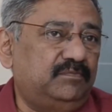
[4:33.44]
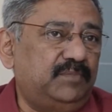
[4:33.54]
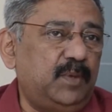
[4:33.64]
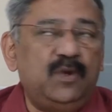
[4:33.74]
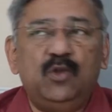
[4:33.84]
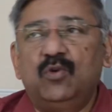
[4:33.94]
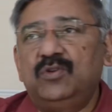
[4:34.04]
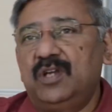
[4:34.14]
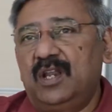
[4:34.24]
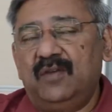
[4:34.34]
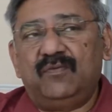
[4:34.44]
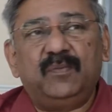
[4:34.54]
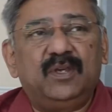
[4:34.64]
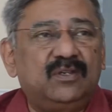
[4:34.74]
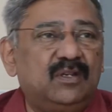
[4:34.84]
People don't share
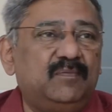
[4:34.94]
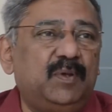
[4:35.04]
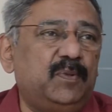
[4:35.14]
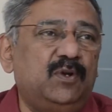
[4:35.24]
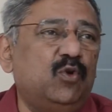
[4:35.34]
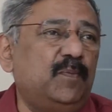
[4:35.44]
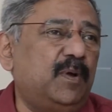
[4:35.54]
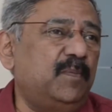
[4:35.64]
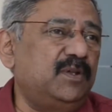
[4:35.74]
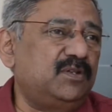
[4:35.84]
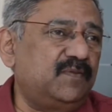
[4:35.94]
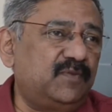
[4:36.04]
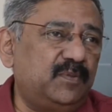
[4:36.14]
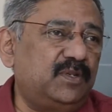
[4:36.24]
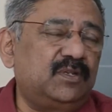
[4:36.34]
information, people don't publish
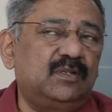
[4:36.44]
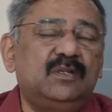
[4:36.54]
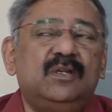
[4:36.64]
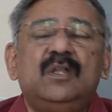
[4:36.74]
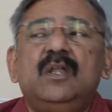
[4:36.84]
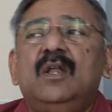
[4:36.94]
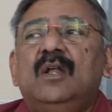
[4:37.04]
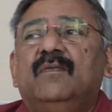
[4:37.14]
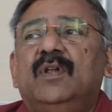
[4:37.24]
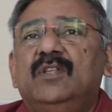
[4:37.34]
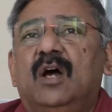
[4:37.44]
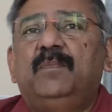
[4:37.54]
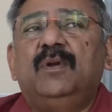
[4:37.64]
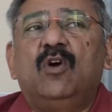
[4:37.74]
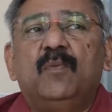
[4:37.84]
information. For
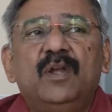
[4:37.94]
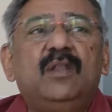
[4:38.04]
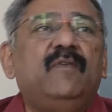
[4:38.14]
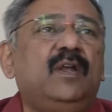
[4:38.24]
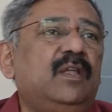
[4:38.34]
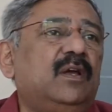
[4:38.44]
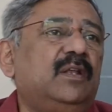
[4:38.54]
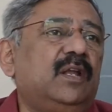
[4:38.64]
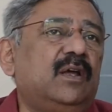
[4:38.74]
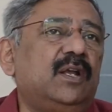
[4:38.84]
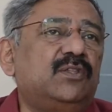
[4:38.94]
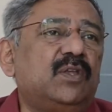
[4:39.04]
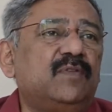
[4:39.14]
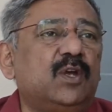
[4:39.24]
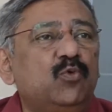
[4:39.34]
example, Government of India data
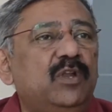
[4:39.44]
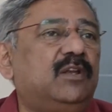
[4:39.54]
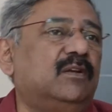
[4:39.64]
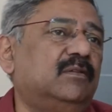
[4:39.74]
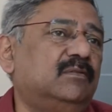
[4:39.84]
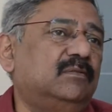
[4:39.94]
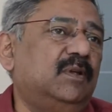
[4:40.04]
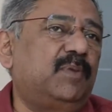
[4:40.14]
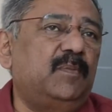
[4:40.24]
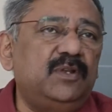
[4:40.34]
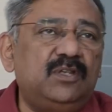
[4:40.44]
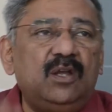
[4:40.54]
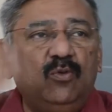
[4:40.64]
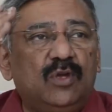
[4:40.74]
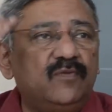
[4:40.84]
itself is outdated. They're
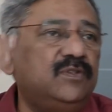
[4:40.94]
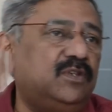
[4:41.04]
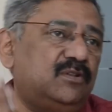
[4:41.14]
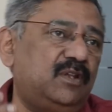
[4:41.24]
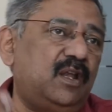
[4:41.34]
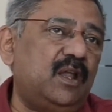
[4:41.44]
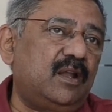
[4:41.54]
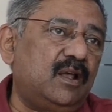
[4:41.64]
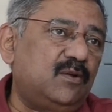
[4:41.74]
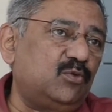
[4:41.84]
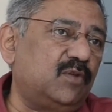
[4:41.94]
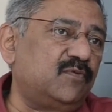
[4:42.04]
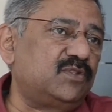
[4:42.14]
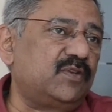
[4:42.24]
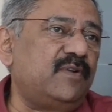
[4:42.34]
publishing 2016 data,
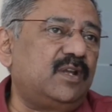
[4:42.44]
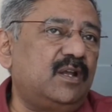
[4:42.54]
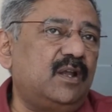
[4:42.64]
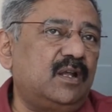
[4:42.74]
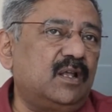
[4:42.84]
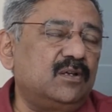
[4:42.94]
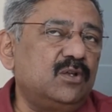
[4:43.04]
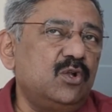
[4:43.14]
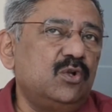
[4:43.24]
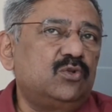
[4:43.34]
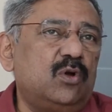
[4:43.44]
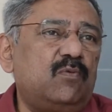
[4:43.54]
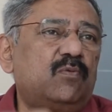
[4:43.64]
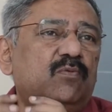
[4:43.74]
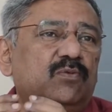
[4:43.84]
2017 data.
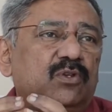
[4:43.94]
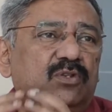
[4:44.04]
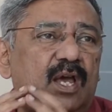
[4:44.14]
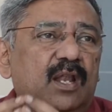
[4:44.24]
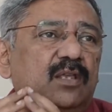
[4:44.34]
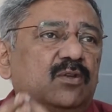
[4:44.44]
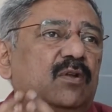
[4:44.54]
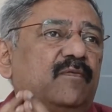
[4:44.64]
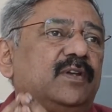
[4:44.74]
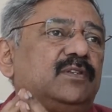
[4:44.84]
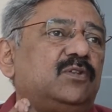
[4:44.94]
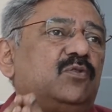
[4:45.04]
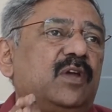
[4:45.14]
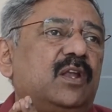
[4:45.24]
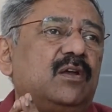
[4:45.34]
So the challenge always is
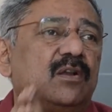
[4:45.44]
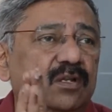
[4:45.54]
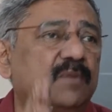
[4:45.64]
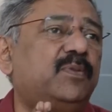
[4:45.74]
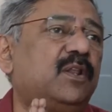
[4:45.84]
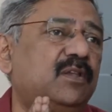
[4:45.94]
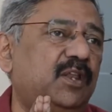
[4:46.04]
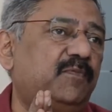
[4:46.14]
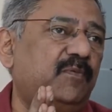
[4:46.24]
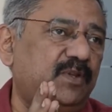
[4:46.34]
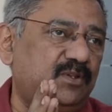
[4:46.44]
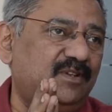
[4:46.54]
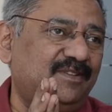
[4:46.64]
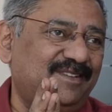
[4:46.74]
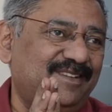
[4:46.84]
to get contemporary information